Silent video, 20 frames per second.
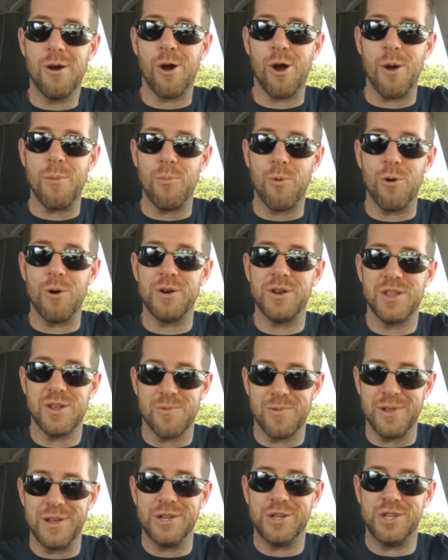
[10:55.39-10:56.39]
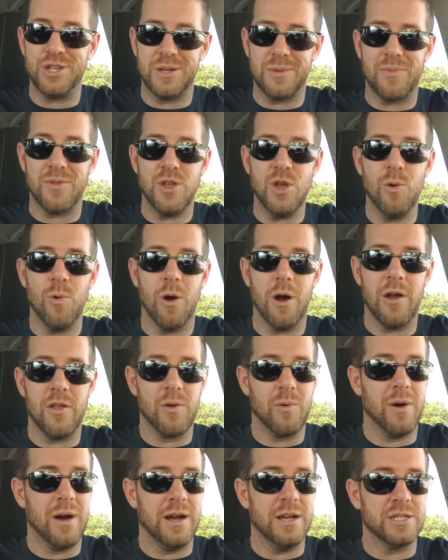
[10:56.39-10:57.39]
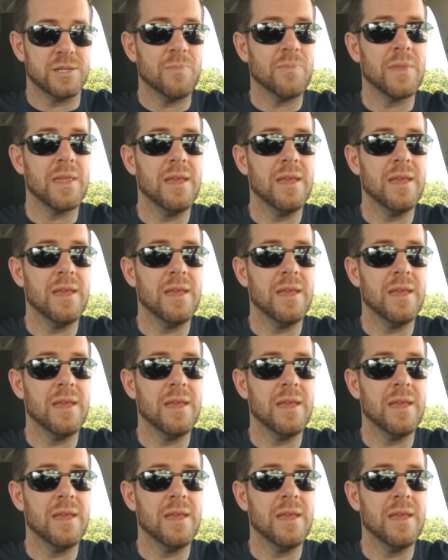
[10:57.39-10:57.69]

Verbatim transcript: are more into the relationship than you are. Otherwise,